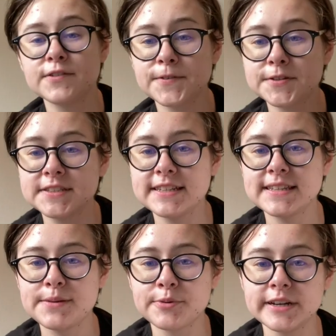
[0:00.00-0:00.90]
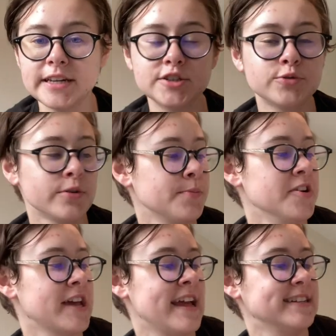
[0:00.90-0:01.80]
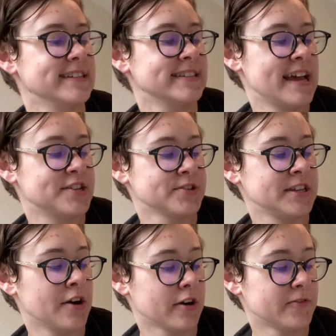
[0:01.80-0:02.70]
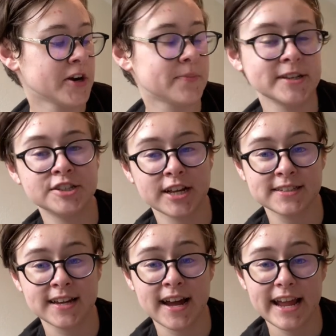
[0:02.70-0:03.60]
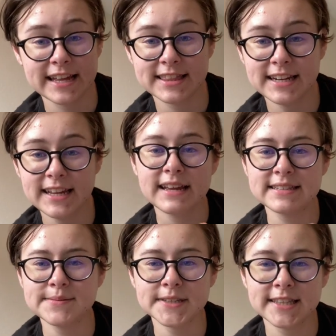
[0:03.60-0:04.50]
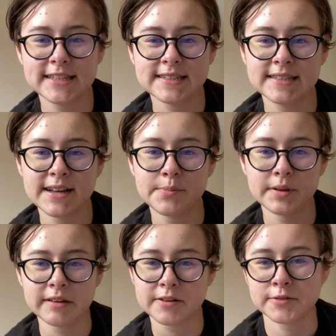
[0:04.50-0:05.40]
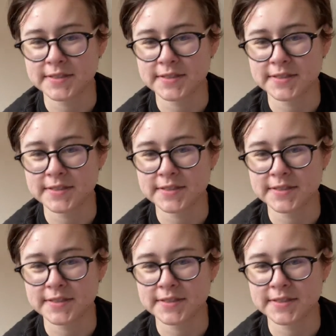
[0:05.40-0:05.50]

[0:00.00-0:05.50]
the first is a pretty short book, and it is Enter the Aardvark by Jessica Anthony. It seems like this is a political